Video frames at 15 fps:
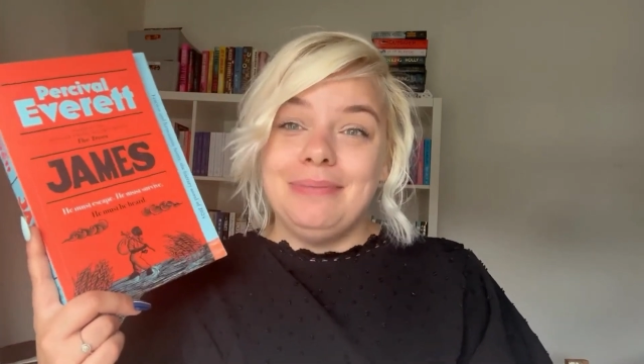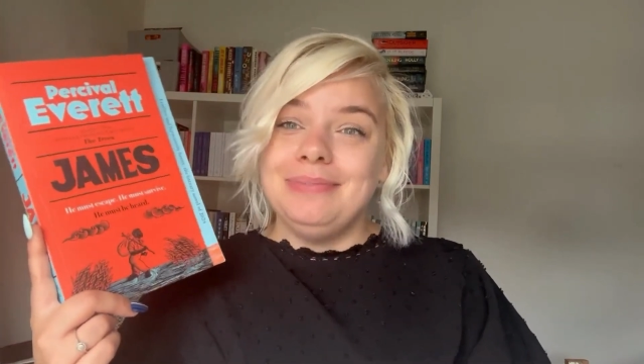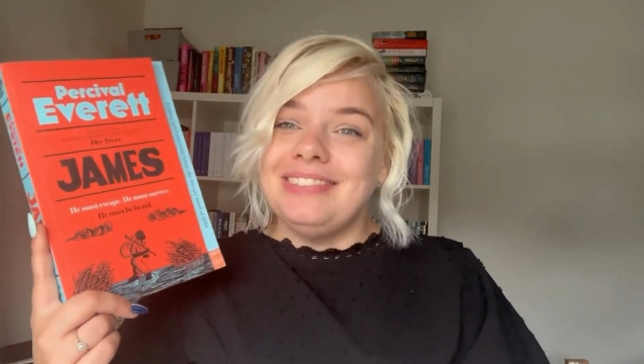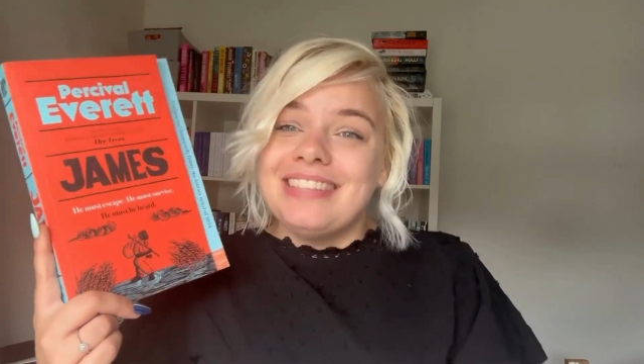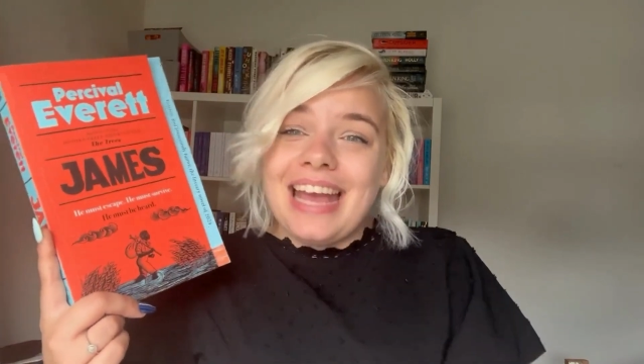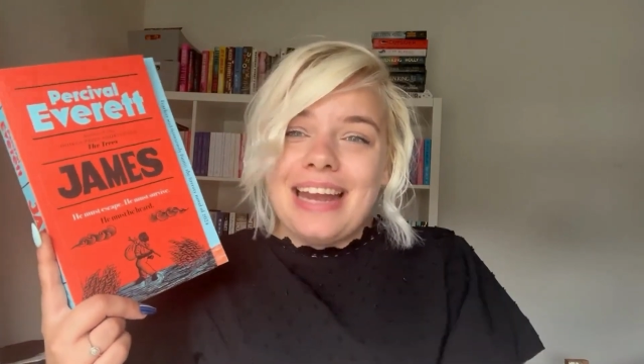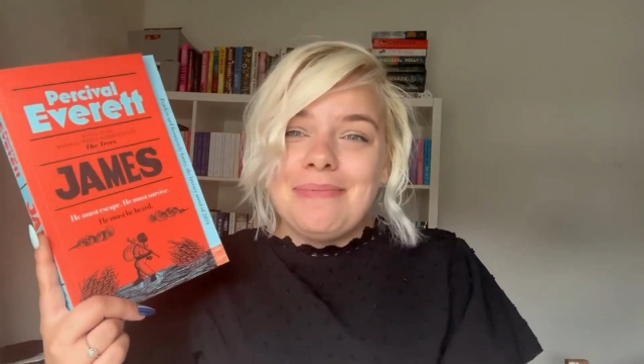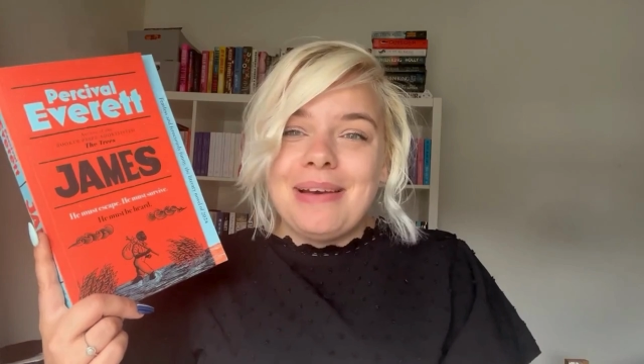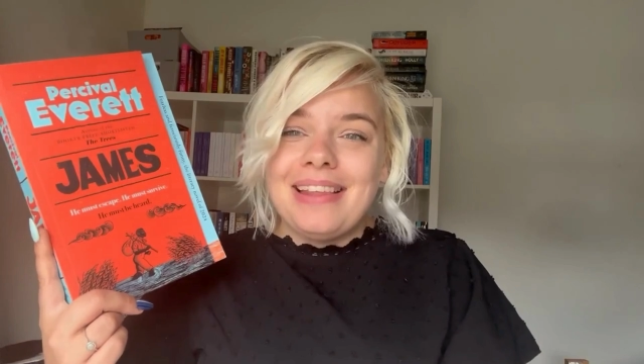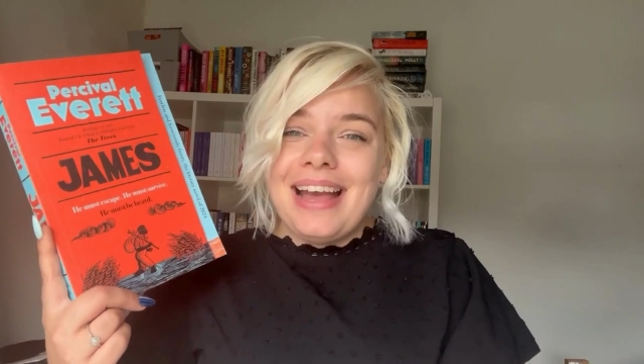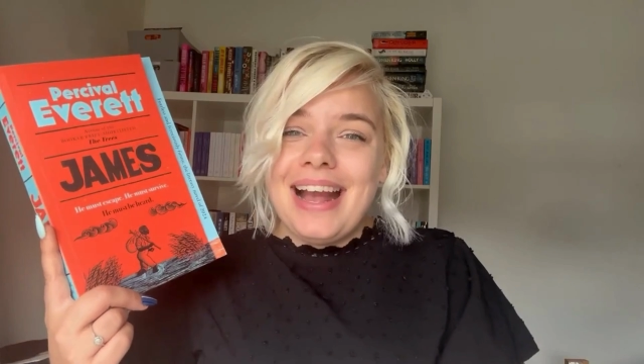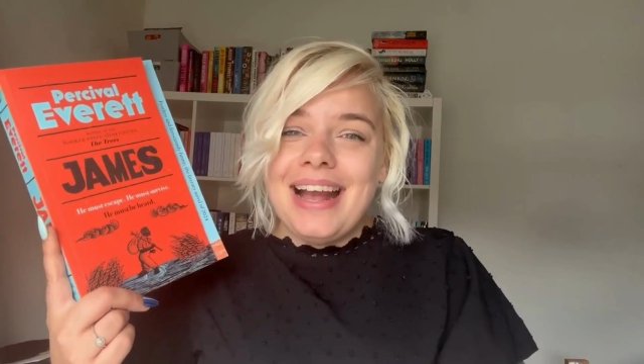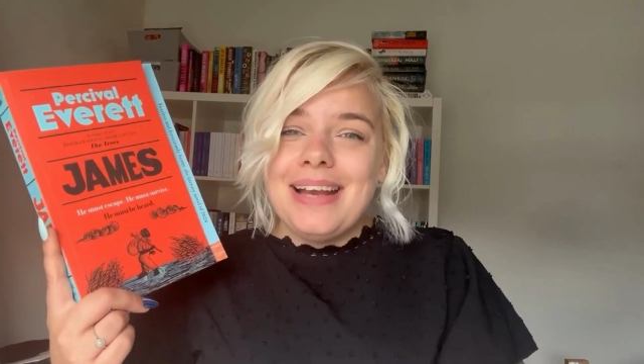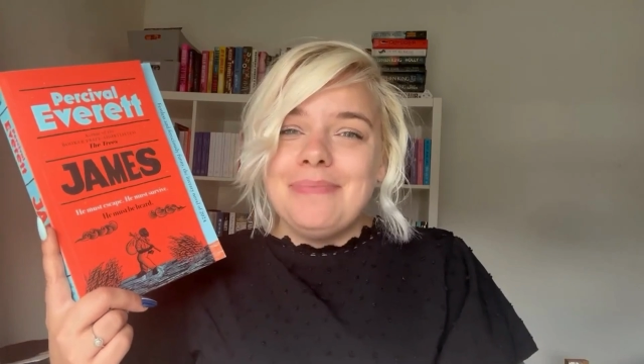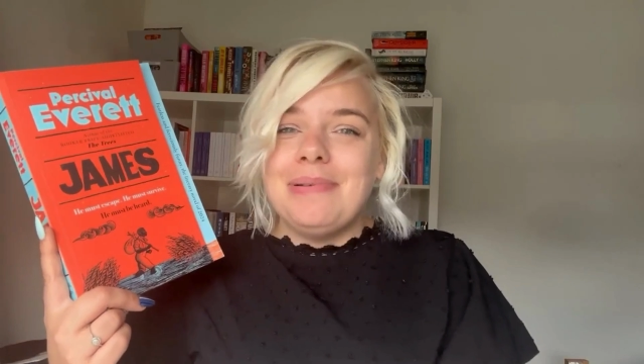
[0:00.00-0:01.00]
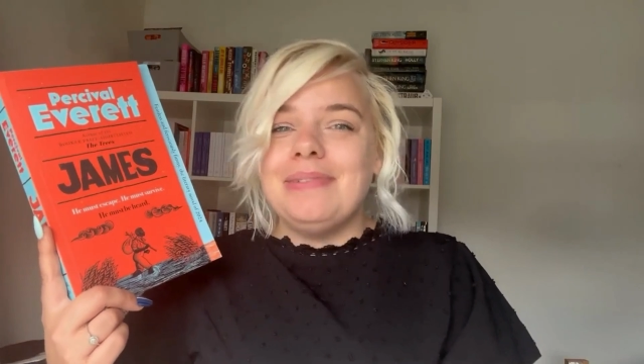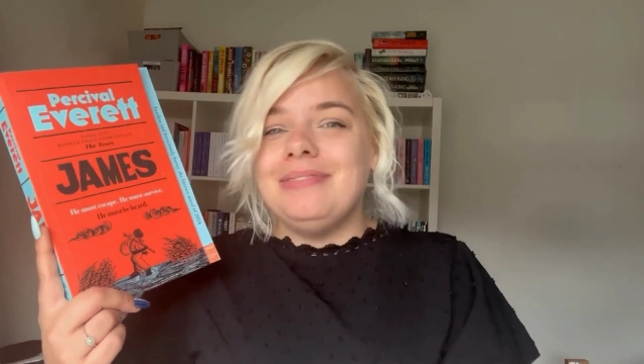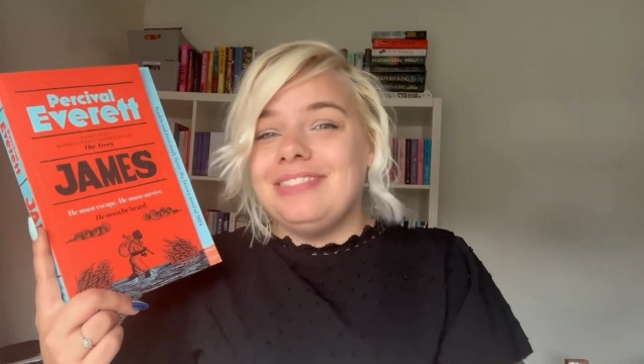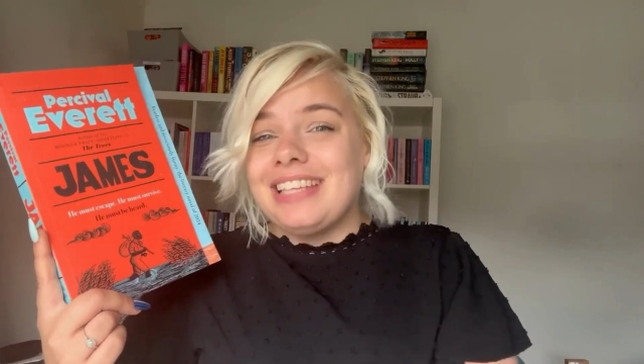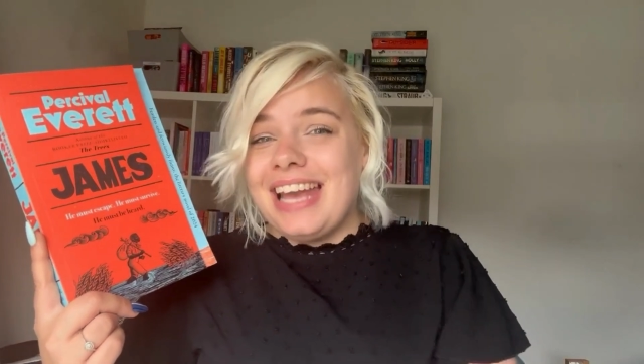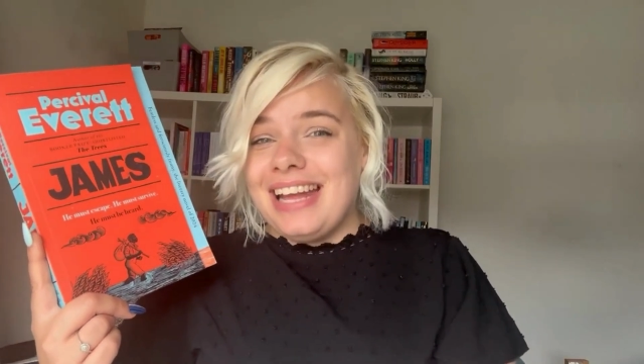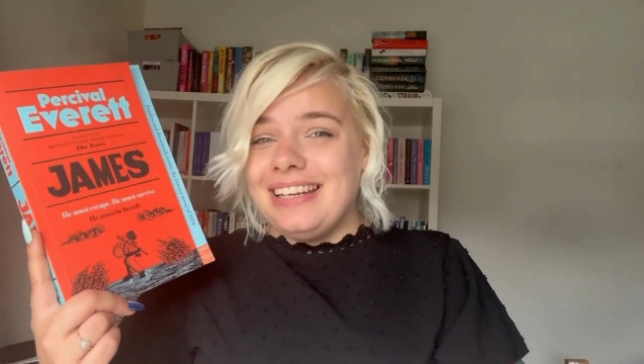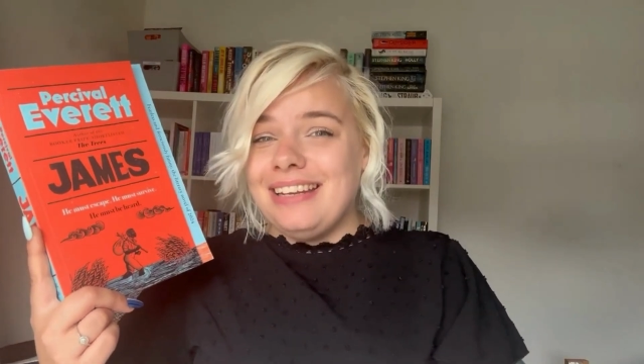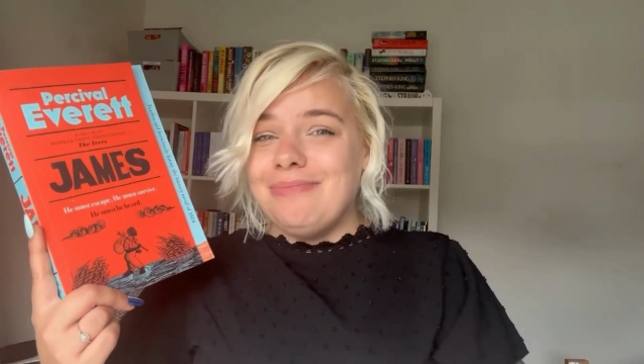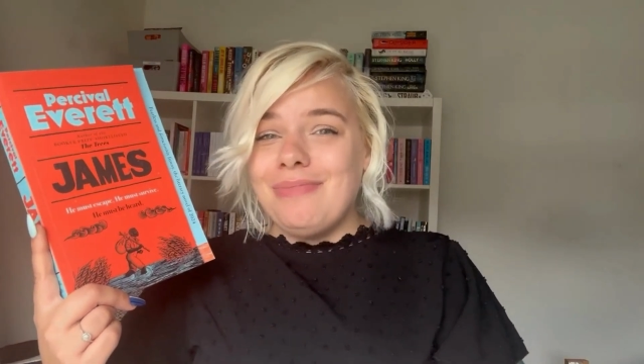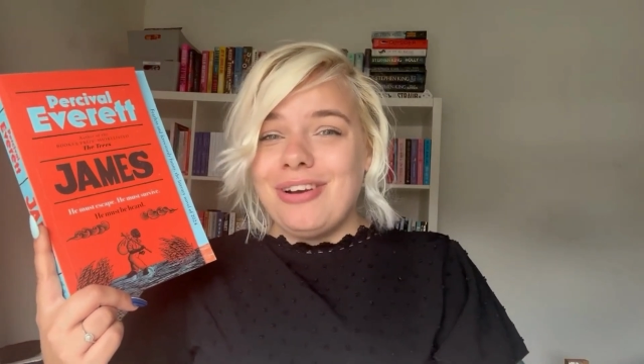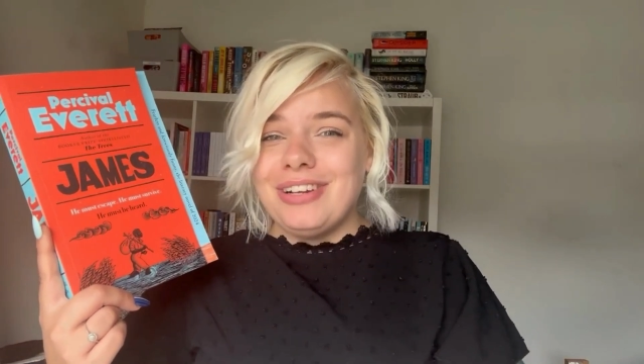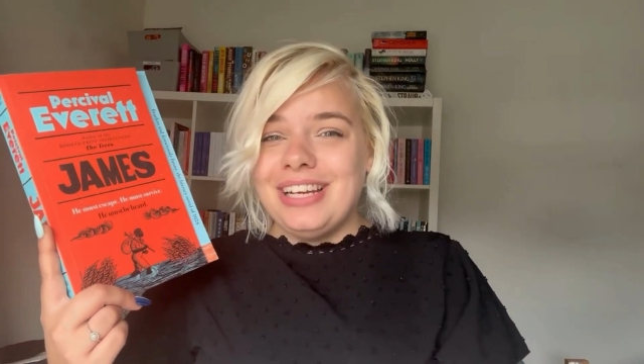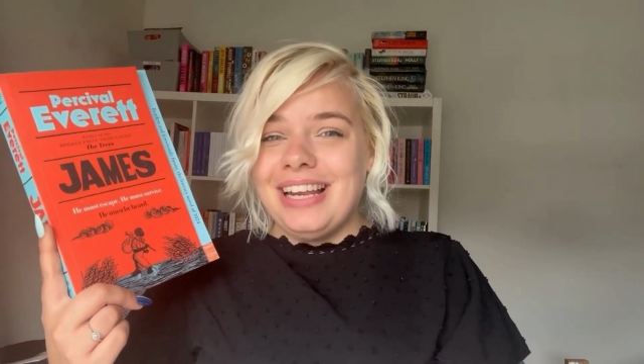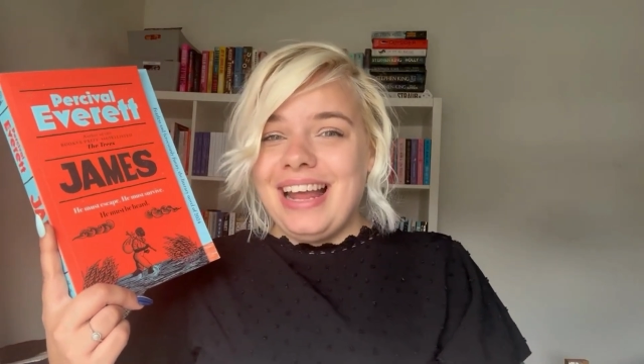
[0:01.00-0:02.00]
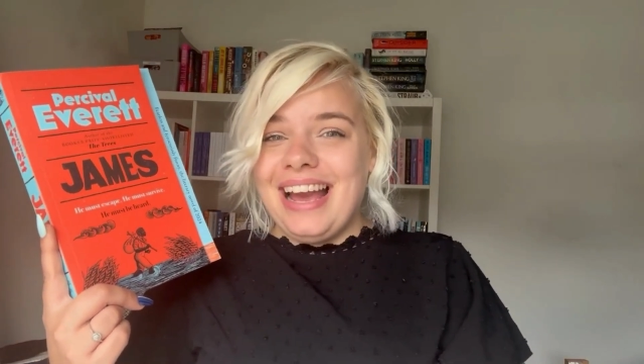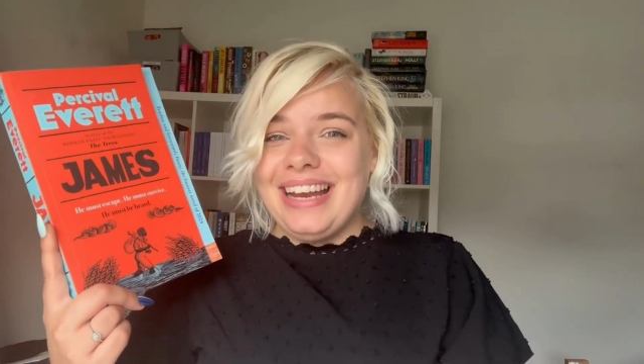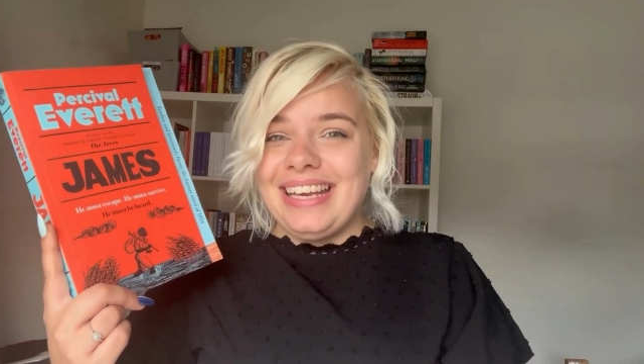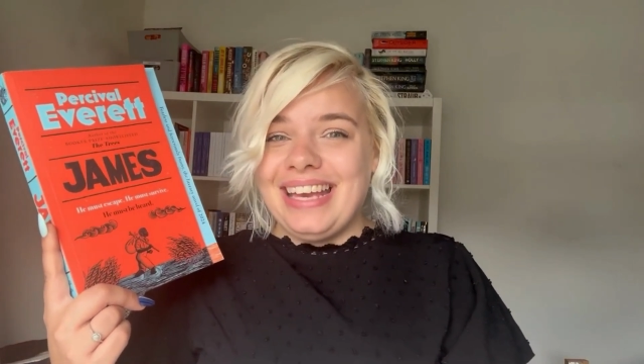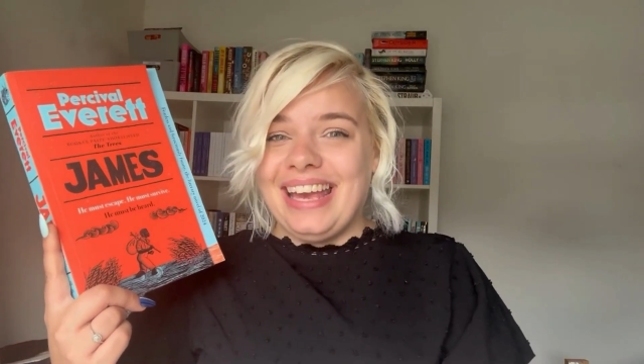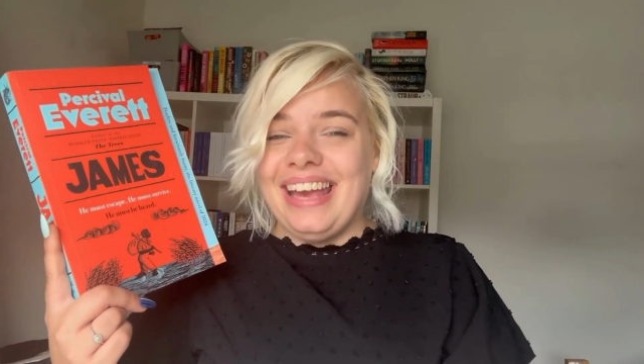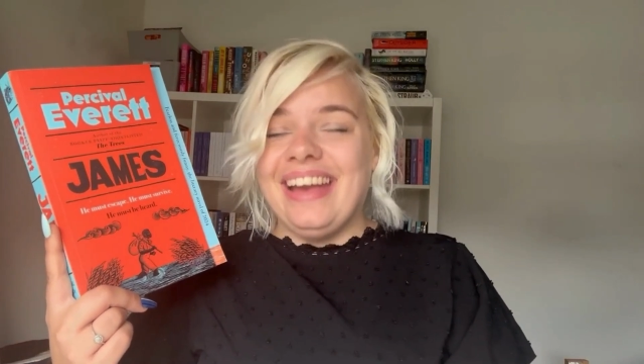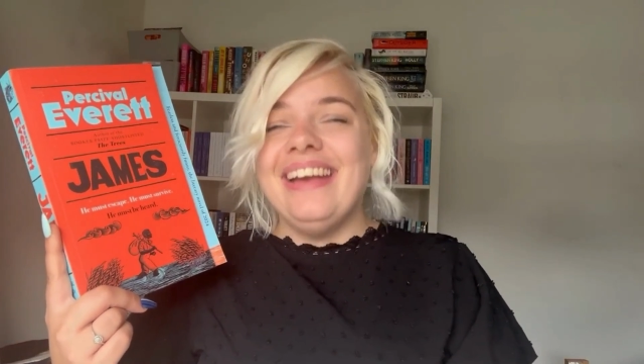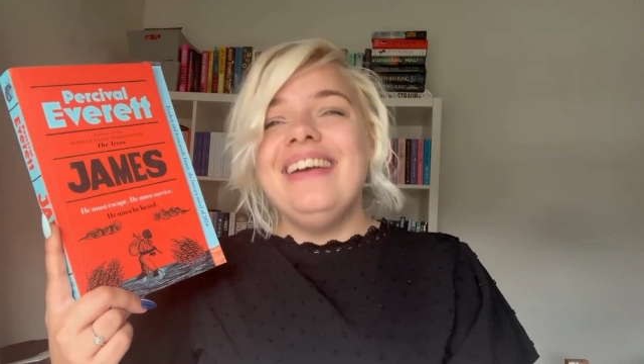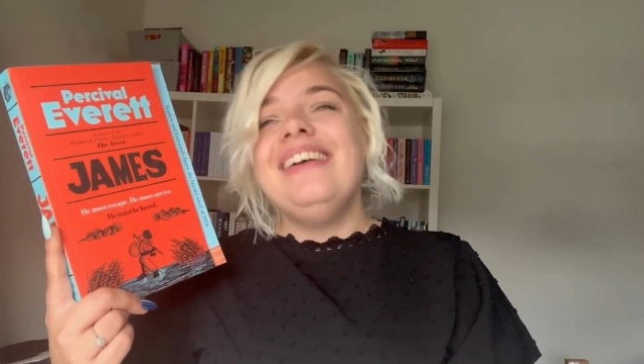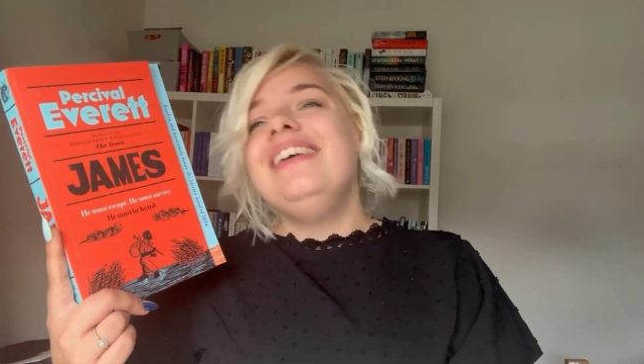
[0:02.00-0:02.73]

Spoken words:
I'm scared about the hype. I'm scared I'm not going to like it.